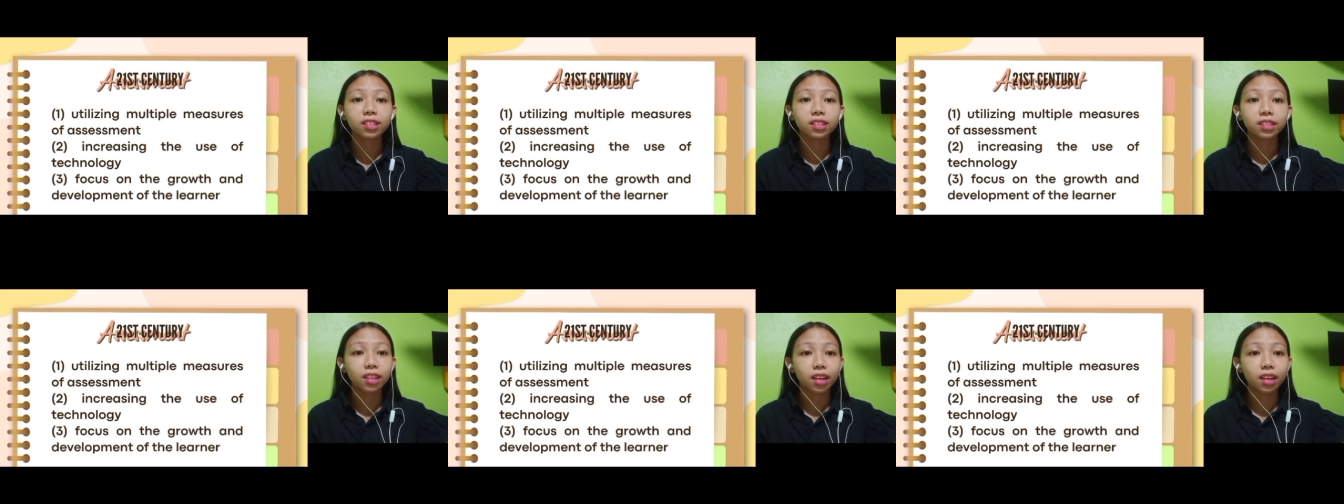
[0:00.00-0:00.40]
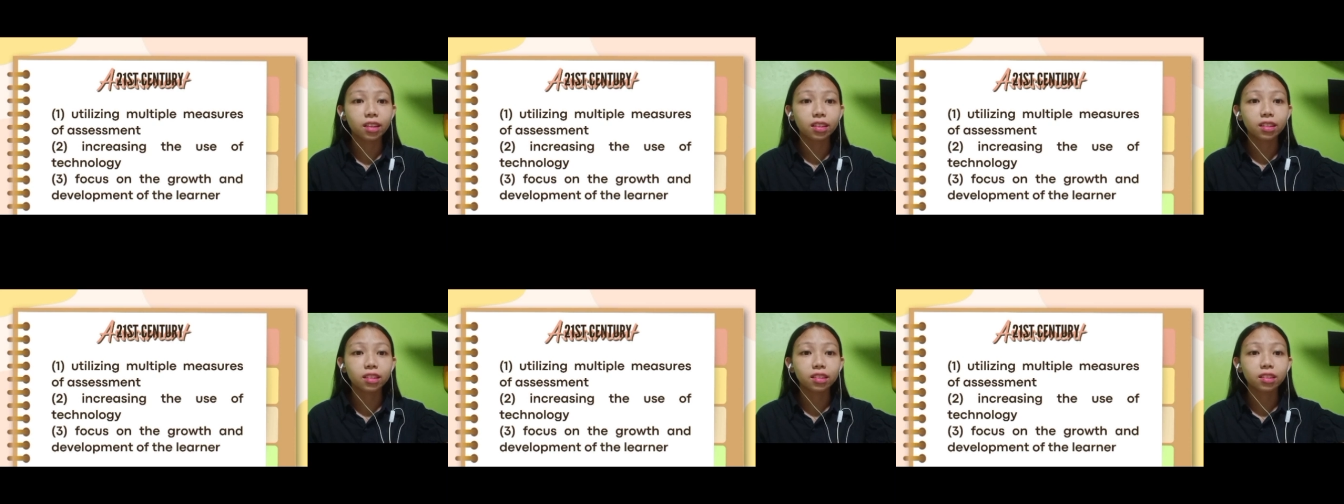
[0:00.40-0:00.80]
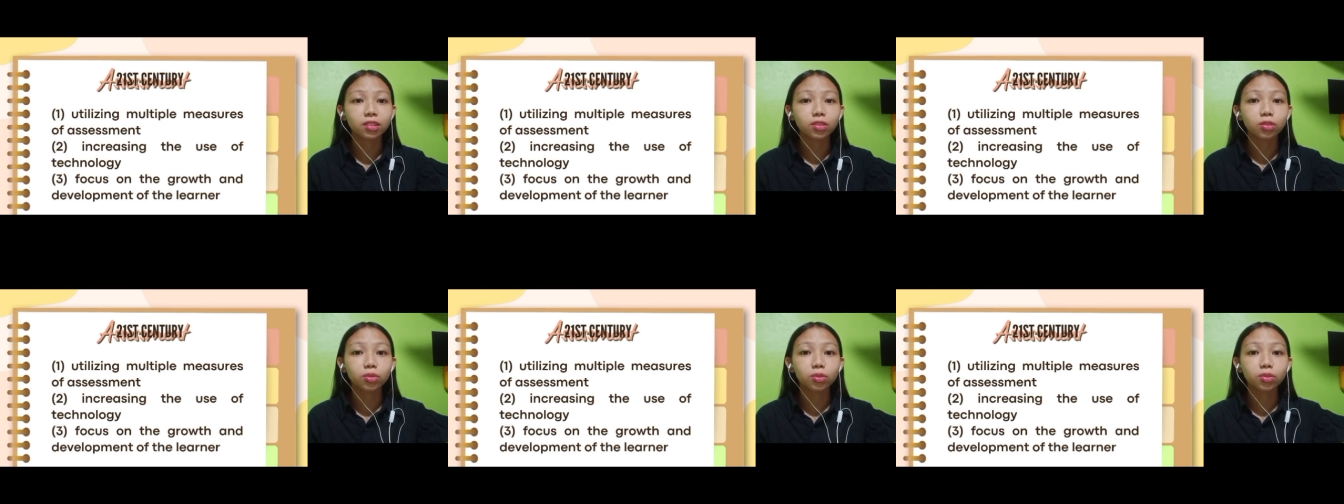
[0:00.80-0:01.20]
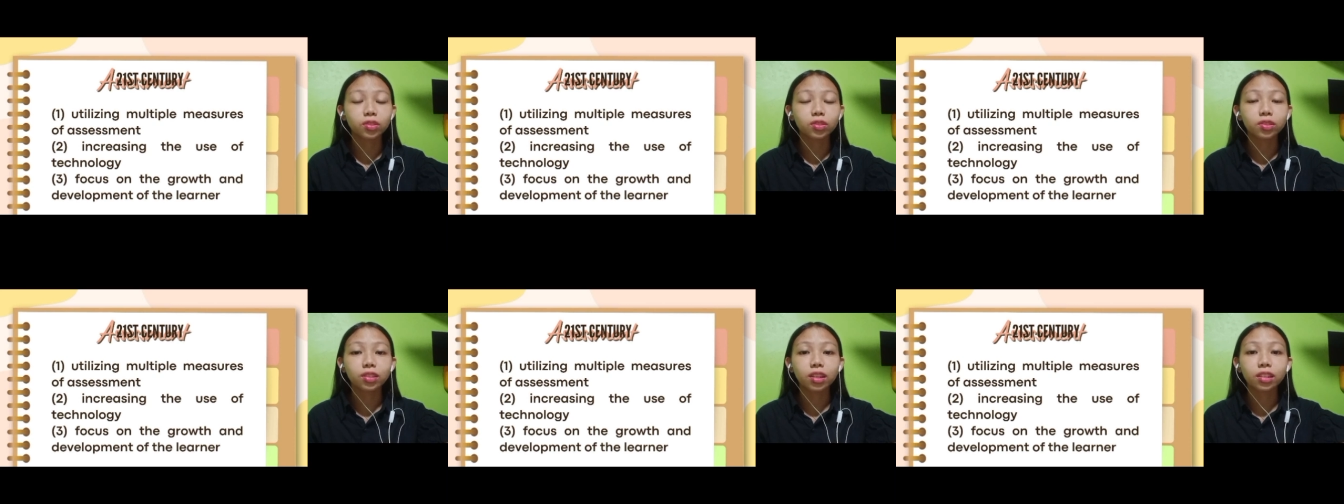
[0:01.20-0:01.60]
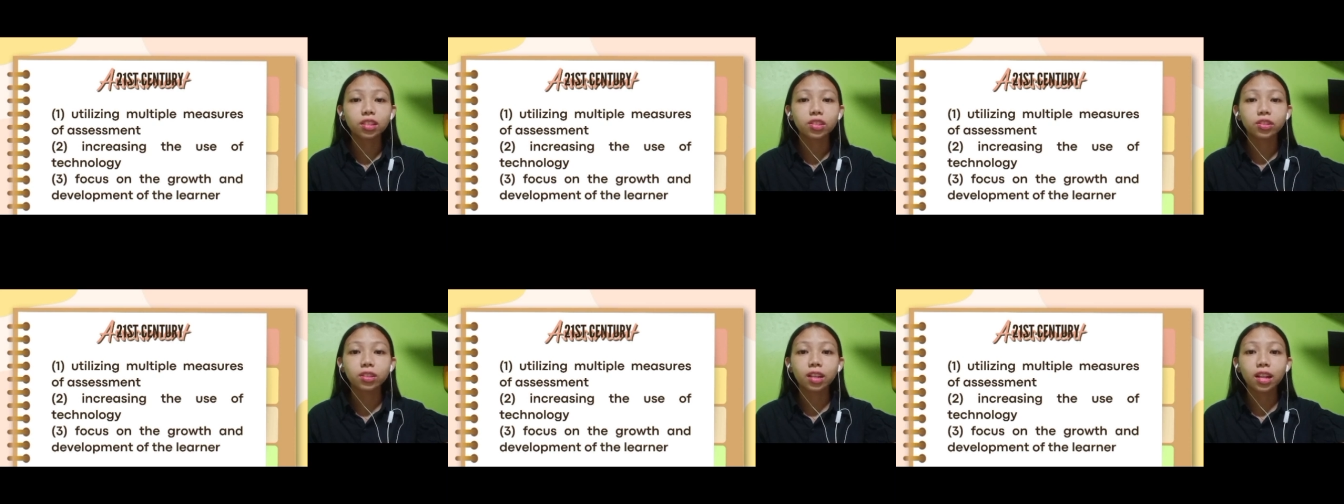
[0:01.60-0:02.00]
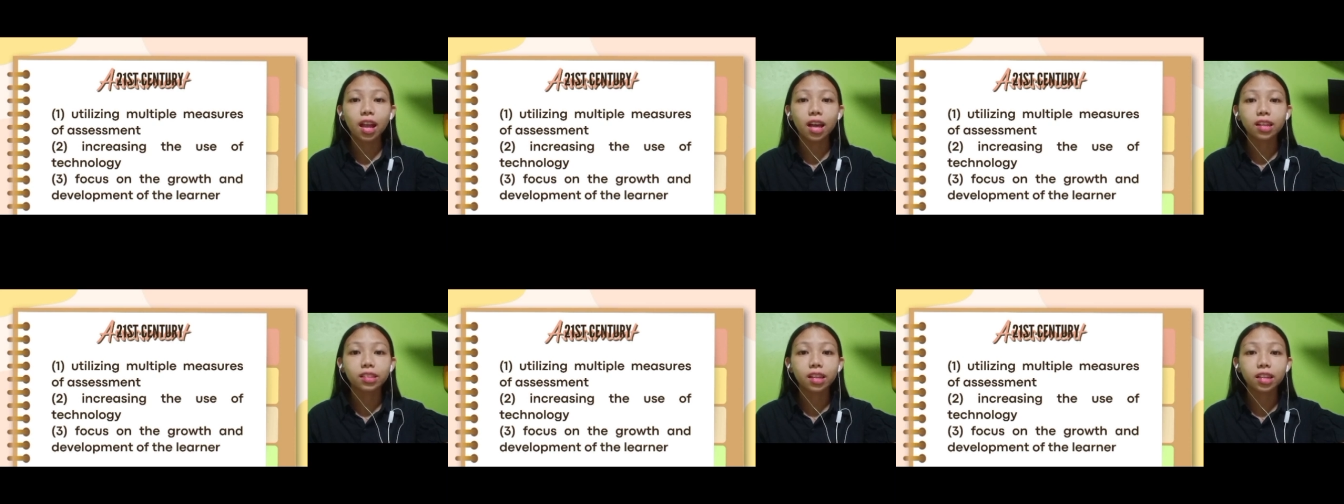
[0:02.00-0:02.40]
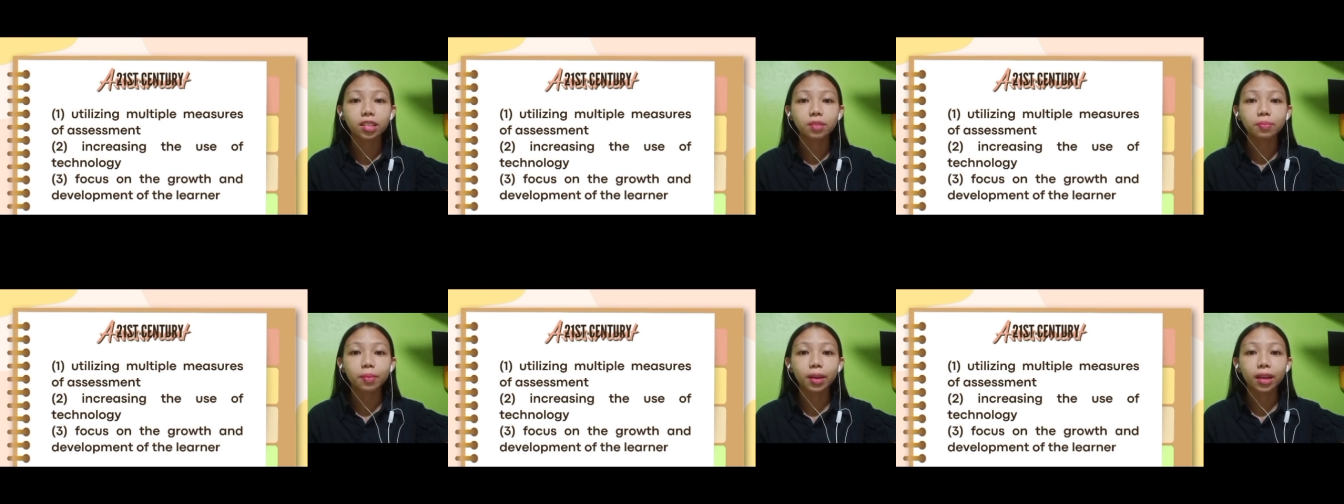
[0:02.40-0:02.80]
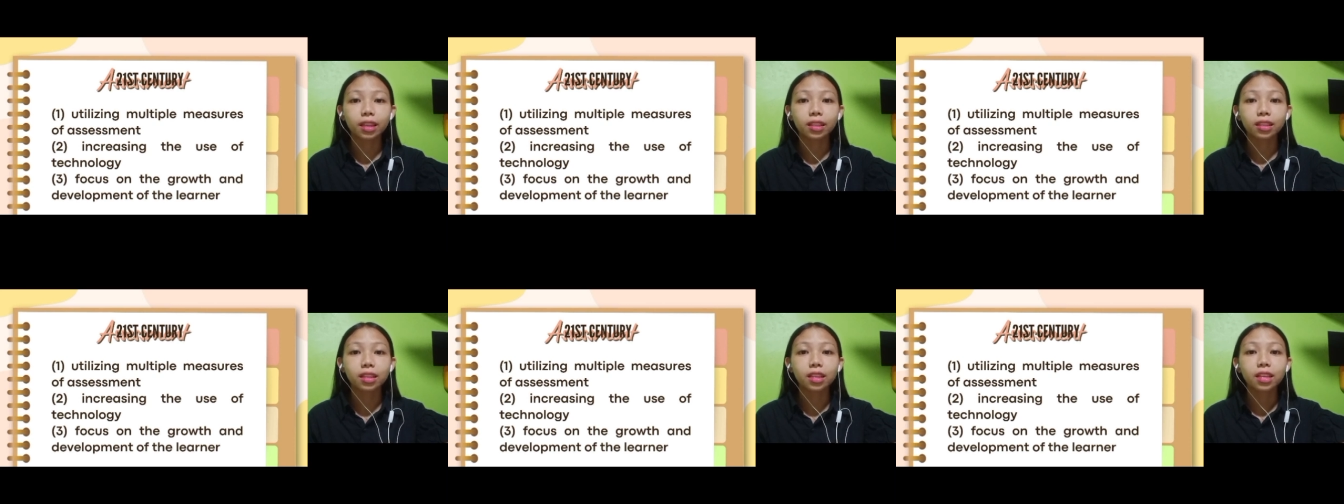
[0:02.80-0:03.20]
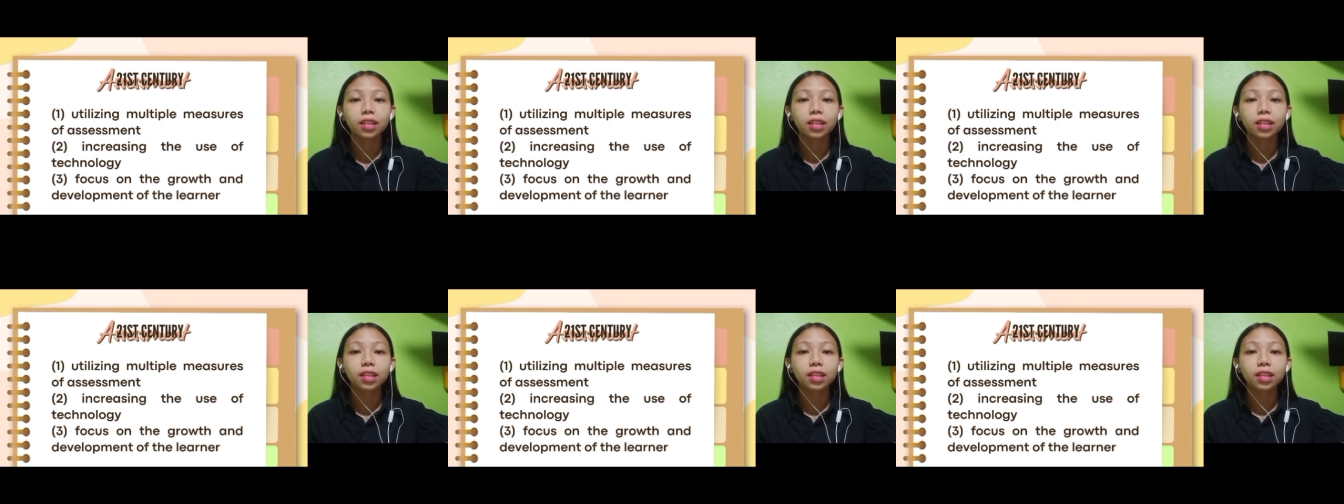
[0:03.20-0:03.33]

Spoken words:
stick to traditional assessment